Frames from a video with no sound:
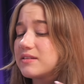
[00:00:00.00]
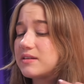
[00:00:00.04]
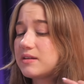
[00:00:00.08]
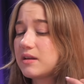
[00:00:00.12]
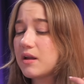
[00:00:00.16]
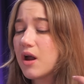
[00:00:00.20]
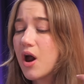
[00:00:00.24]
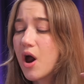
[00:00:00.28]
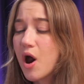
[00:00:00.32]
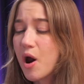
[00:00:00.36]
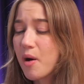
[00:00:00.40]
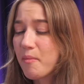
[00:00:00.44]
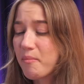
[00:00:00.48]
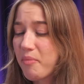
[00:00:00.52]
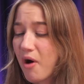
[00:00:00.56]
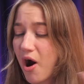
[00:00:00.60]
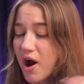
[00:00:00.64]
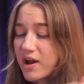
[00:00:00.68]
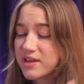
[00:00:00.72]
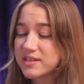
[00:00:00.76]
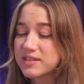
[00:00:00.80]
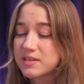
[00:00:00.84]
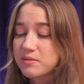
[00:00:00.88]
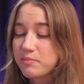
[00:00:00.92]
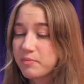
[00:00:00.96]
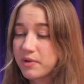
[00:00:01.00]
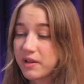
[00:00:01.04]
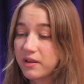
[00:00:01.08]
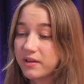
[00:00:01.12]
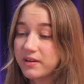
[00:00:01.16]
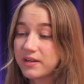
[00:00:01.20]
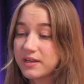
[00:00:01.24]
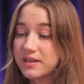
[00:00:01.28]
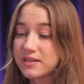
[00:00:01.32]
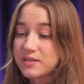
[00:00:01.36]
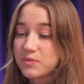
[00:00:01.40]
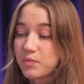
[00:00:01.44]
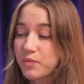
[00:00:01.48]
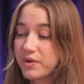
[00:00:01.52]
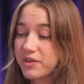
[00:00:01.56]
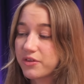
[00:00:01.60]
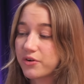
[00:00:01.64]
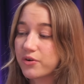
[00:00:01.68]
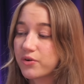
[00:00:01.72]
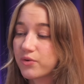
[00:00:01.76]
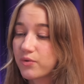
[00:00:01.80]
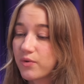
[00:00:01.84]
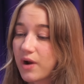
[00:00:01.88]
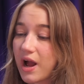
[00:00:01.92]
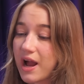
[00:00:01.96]
the possibilities with
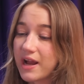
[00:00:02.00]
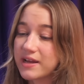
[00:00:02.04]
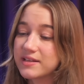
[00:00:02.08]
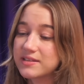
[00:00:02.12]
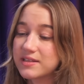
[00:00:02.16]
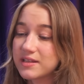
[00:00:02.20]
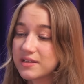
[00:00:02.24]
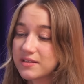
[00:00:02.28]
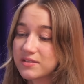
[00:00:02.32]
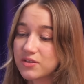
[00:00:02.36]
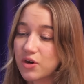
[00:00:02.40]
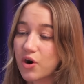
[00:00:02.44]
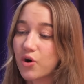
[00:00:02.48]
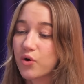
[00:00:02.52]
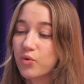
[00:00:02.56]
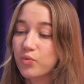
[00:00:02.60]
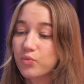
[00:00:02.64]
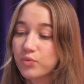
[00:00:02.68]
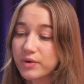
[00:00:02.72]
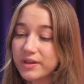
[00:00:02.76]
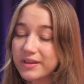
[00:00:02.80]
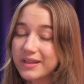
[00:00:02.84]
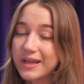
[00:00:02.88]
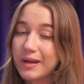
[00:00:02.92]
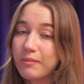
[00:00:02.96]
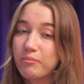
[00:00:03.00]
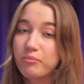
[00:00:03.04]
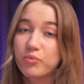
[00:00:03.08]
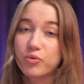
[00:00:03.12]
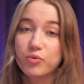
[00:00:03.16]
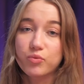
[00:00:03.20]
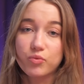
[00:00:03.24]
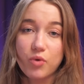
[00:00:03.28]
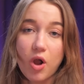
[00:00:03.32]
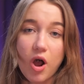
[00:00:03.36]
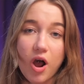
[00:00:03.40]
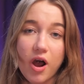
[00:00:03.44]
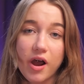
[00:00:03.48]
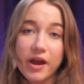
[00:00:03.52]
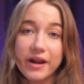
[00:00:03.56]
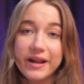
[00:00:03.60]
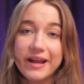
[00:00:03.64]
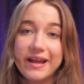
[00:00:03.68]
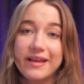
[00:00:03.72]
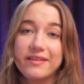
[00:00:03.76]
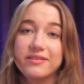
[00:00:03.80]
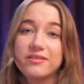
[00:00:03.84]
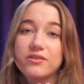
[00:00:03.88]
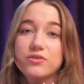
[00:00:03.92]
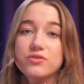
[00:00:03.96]
Horizons are really broad
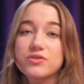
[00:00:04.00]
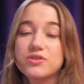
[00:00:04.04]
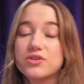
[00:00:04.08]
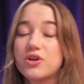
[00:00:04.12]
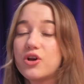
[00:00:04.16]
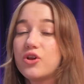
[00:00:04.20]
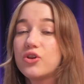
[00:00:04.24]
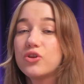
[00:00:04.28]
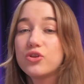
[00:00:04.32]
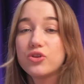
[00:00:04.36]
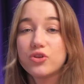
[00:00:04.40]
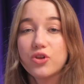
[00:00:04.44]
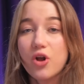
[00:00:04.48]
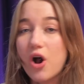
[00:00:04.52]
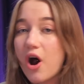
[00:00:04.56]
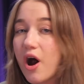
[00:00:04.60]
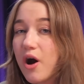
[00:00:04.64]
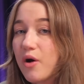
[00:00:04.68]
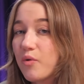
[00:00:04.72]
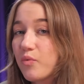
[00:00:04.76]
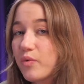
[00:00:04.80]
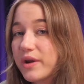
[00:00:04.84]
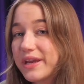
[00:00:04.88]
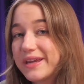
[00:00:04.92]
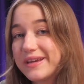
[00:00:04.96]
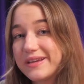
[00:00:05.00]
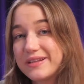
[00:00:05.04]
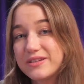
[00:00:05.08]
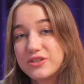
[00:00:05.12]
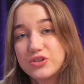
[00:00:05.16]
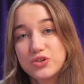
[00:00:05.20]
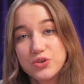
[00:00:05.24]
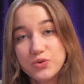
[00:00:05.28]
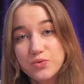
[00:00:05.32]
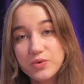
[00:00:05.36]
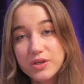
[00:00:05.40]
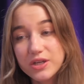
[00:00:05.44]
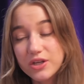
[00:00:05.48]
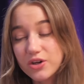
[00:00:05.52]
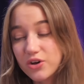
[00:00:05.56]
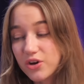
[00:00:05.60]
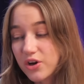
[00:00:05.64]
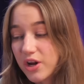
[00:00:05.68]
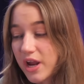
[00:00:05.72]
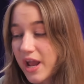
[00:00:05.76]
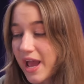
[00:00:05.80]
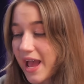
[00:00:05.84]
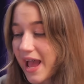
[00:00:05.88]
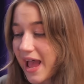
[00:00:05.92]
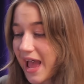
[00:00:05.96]
and there's a lot we can do here.